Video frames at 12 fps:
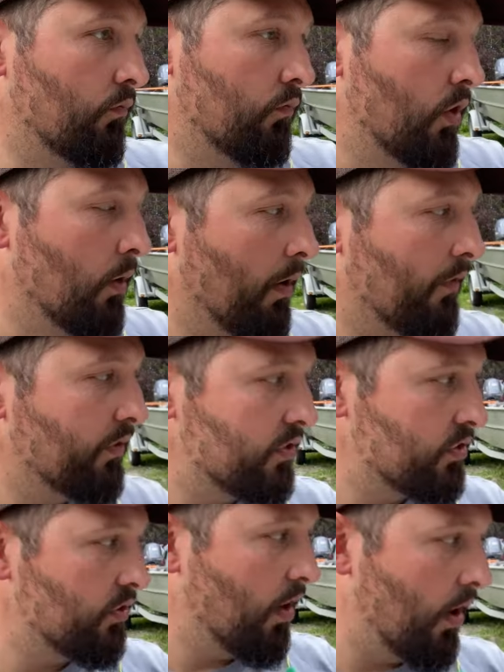you my
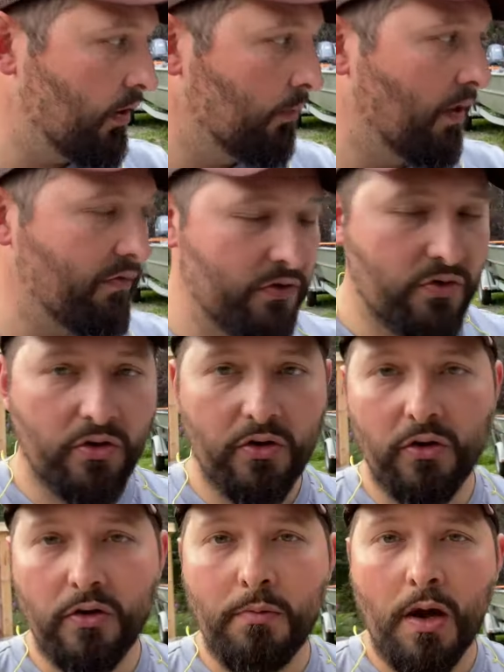Fisher daughter, and my Fisher
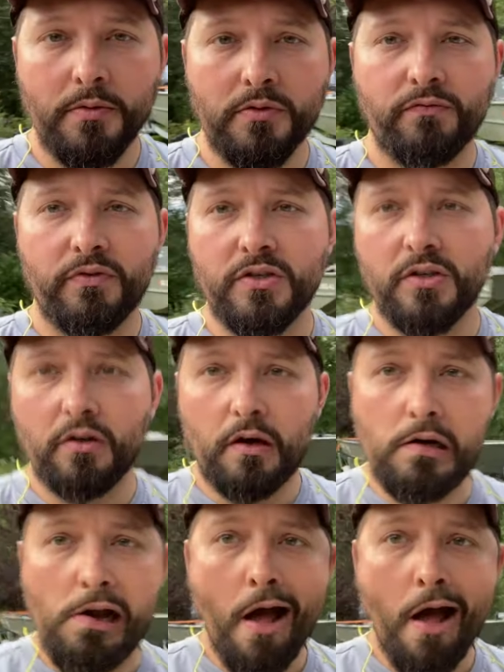girl, mom's fishing daughter.